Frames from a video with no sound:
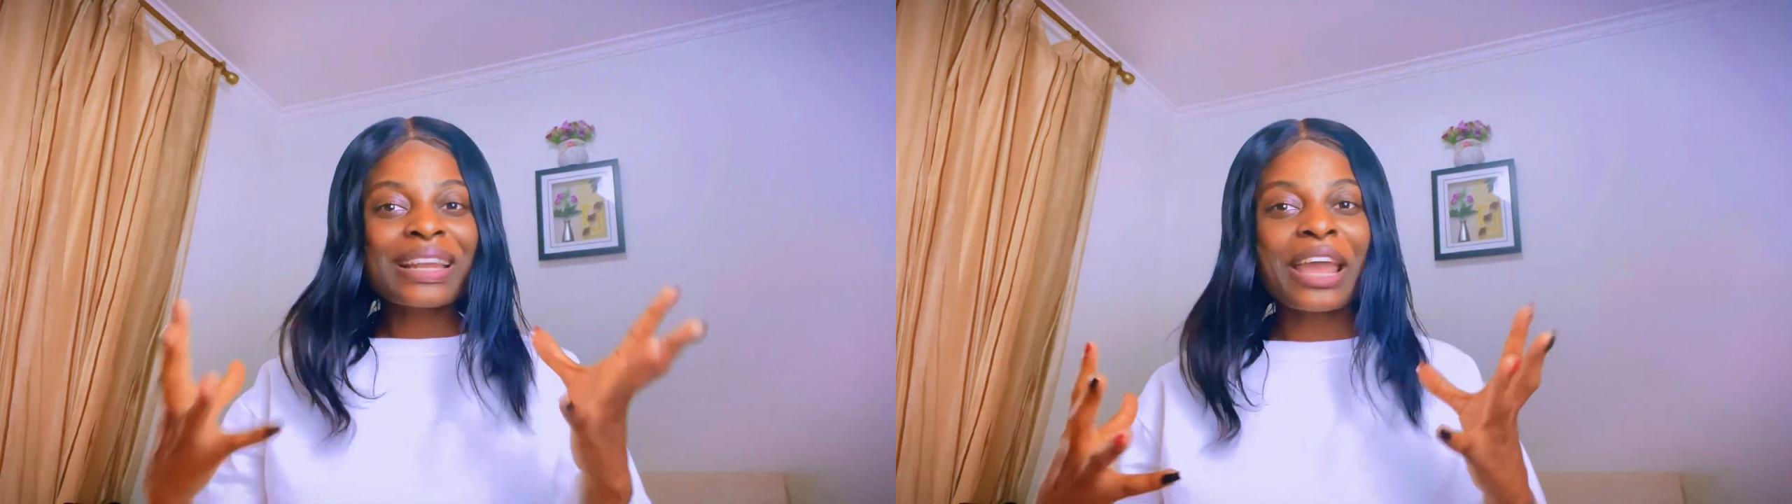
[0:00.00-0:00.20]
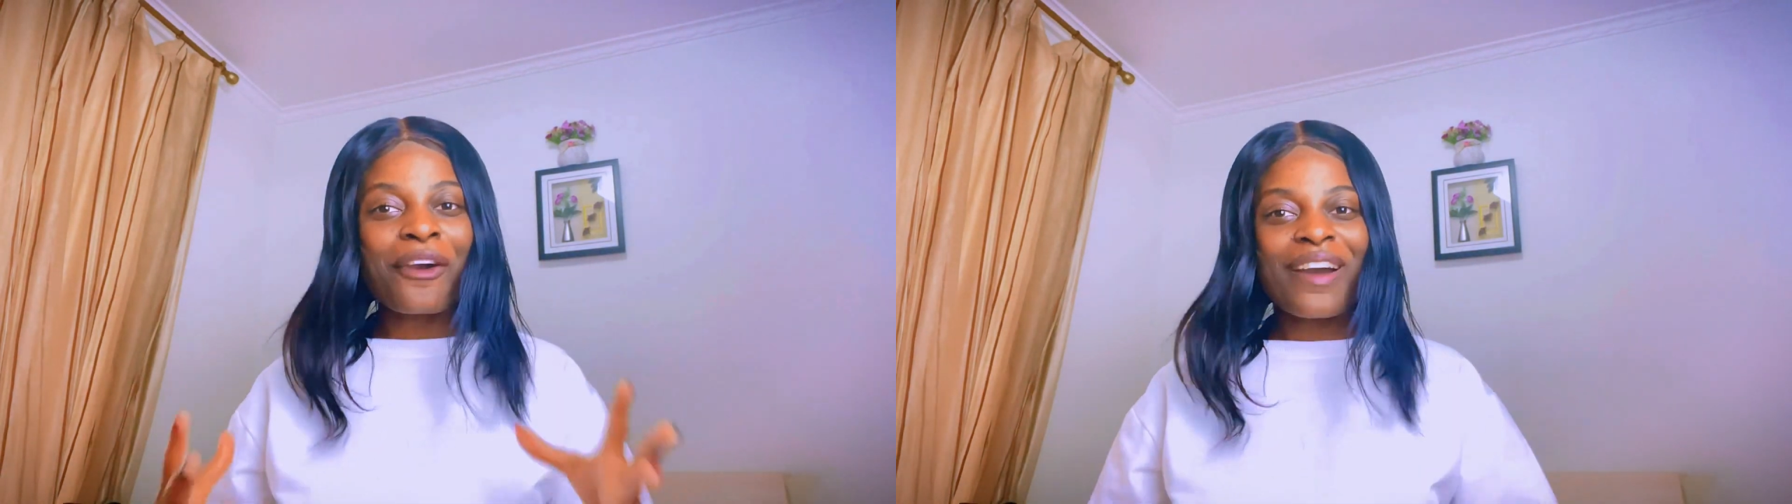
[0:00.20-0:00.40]

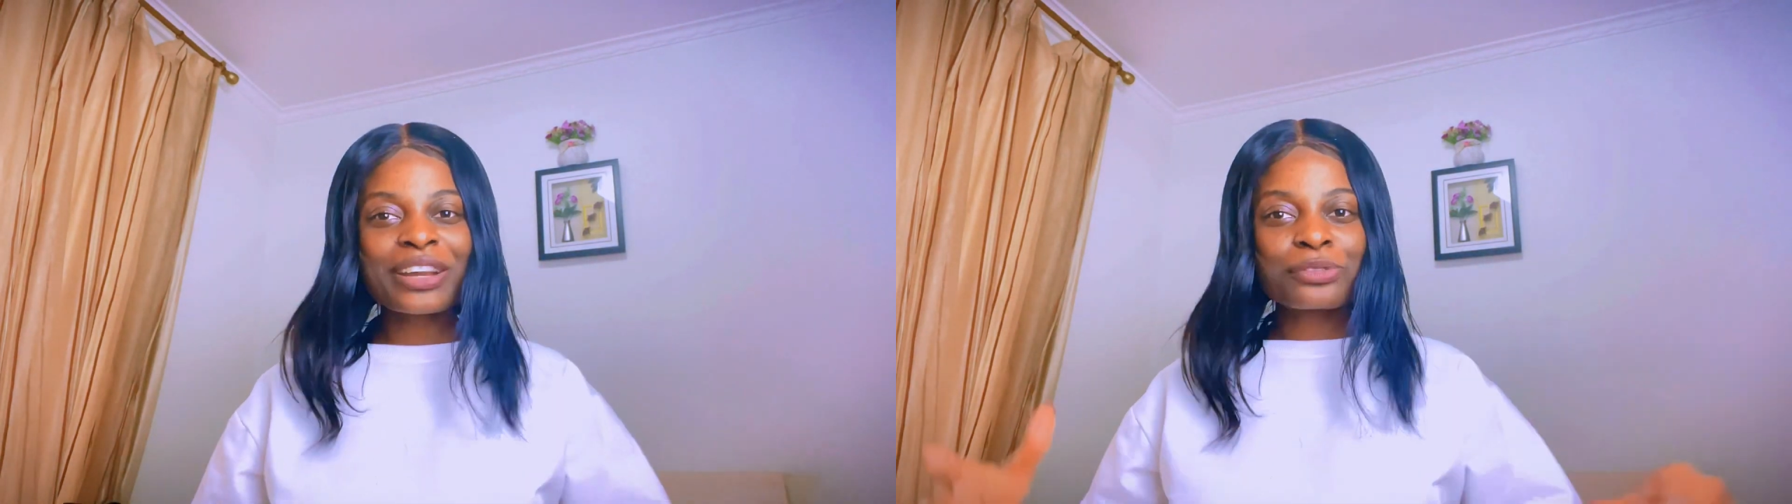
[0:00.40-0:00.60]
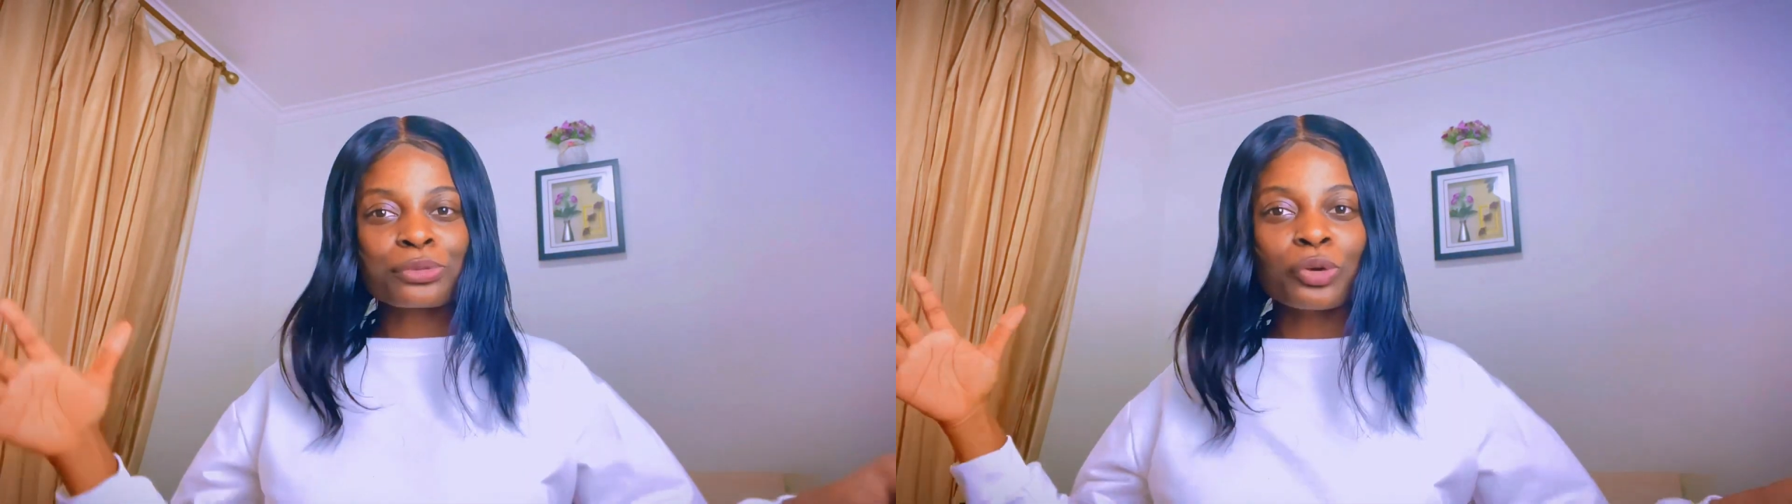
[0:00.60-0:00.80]
in a
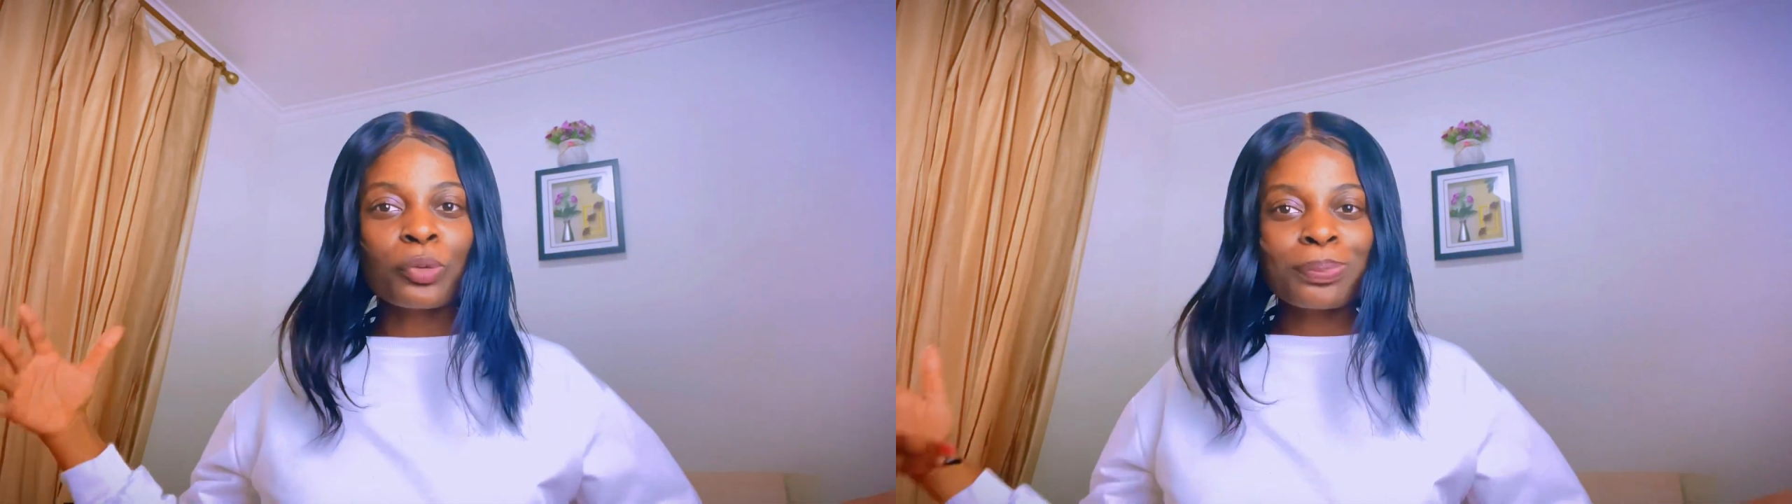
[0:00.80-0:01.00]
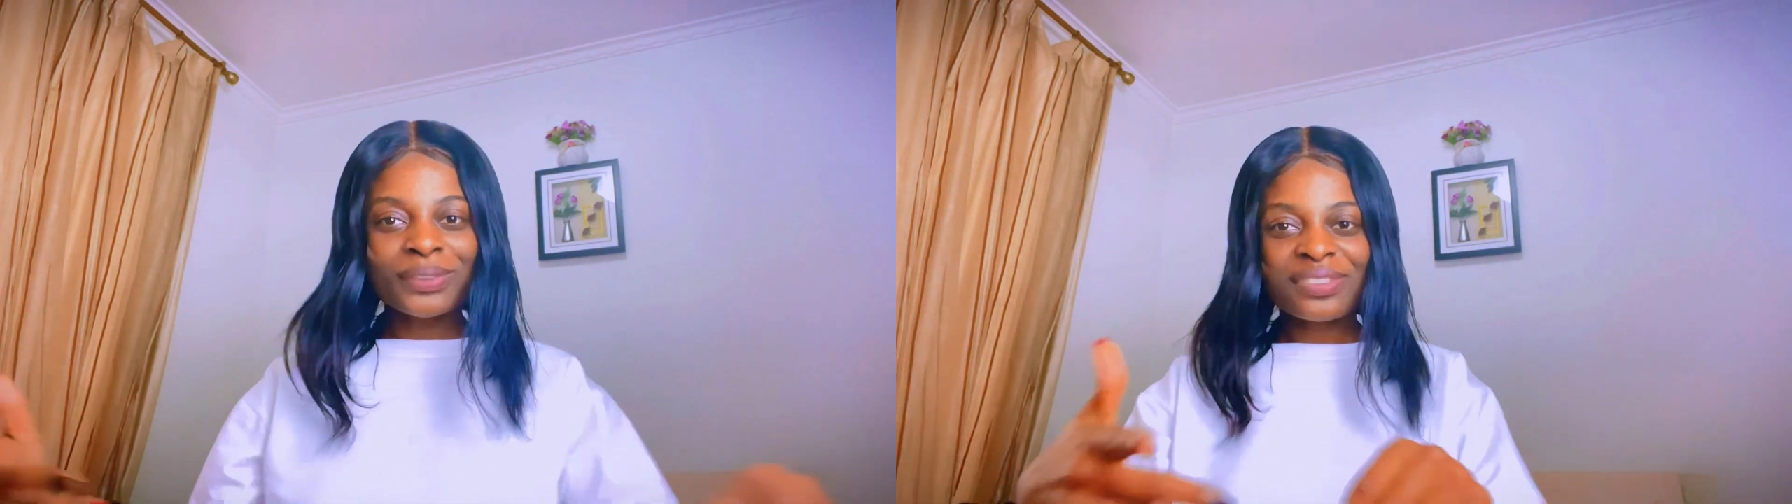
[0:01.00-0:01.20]
hurry
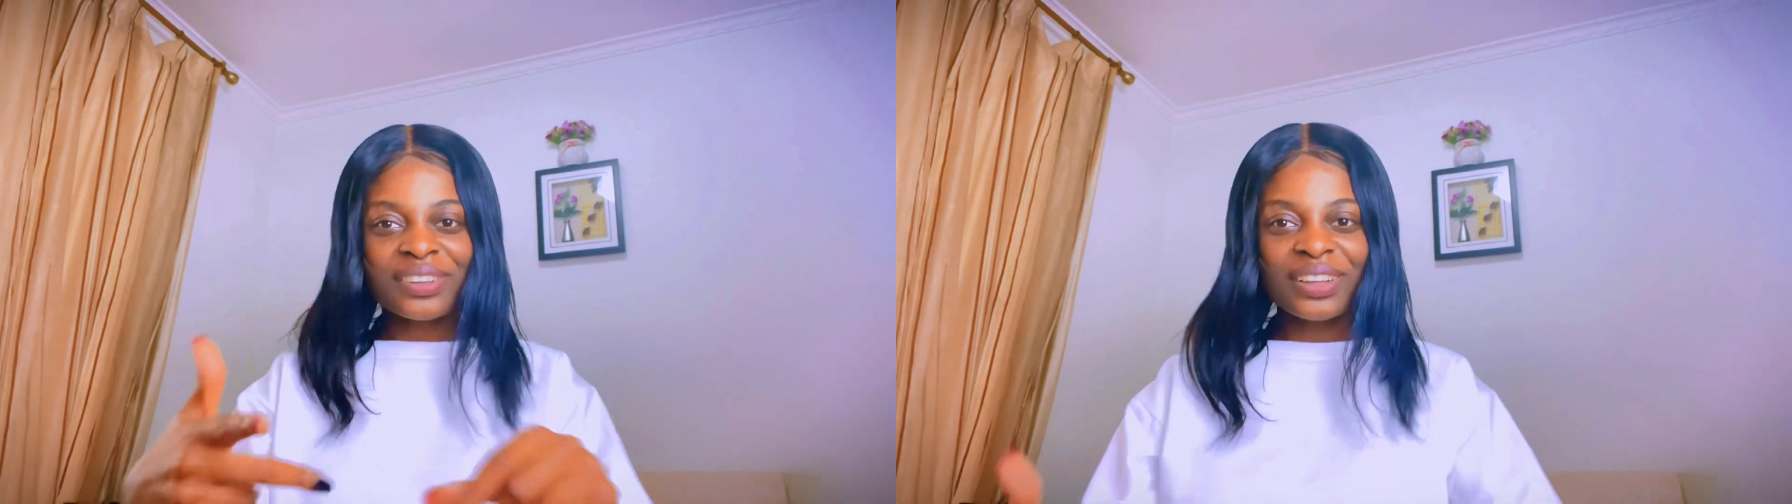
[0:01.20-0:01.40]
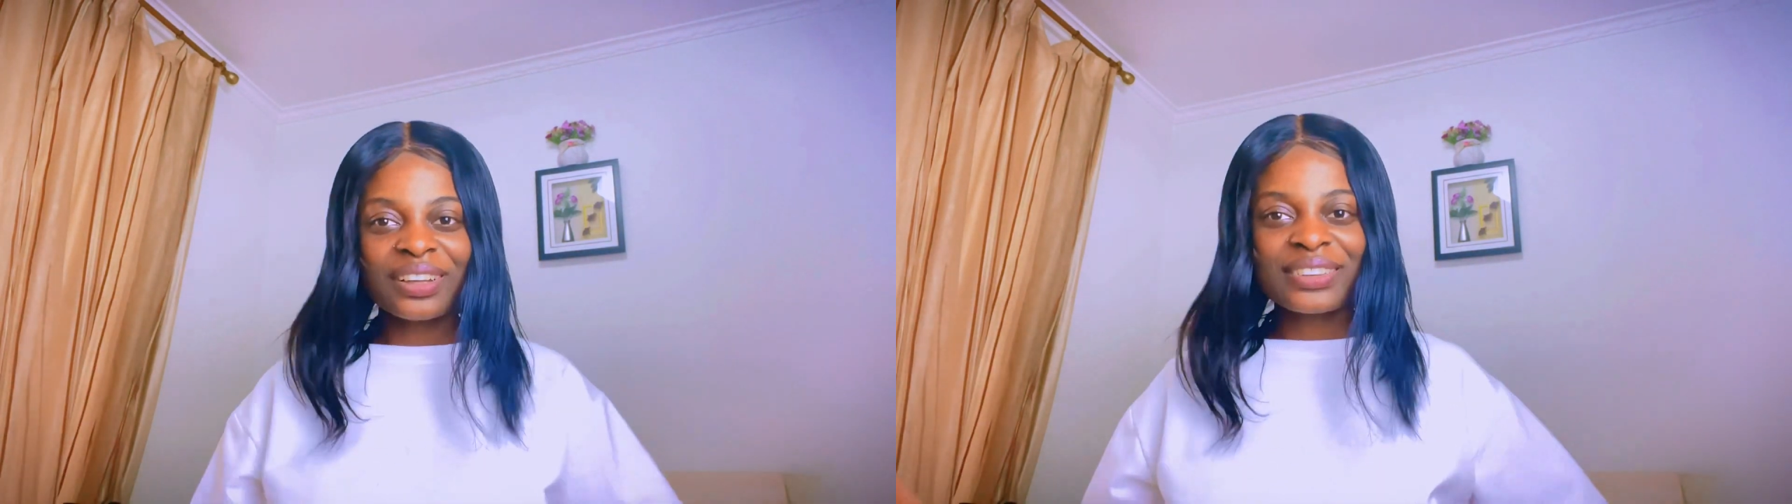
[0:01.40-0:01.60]
to put
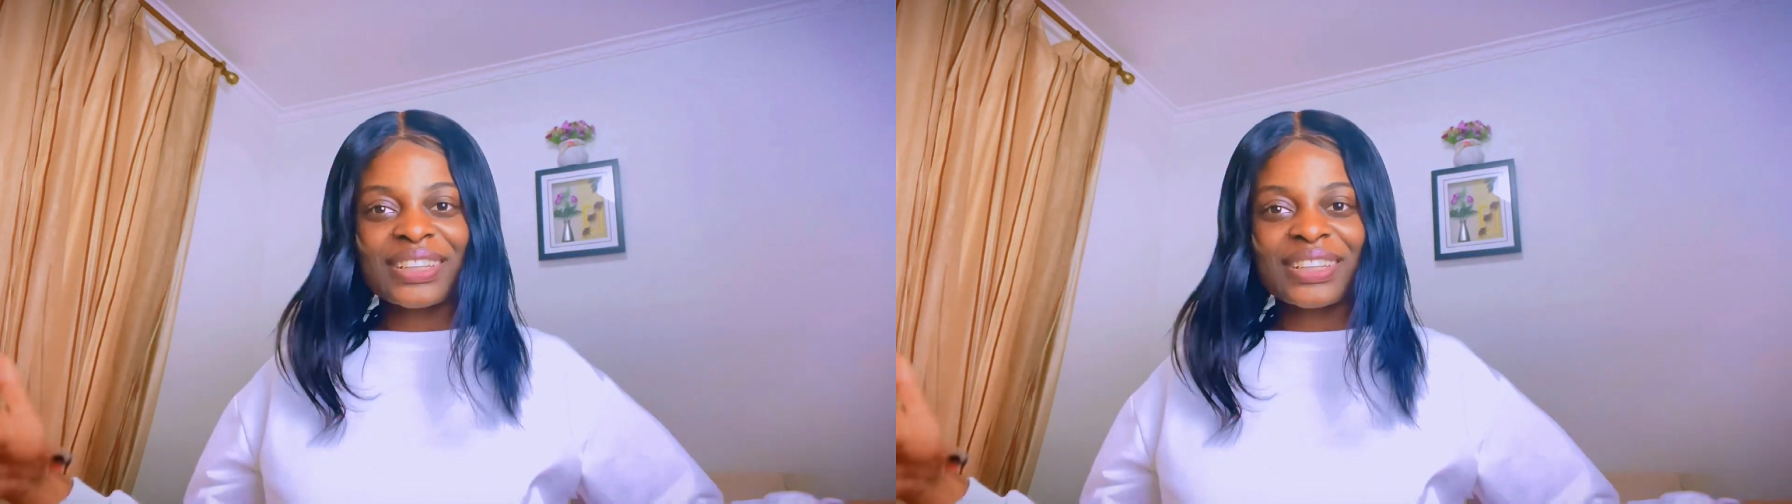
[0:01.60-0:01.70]
the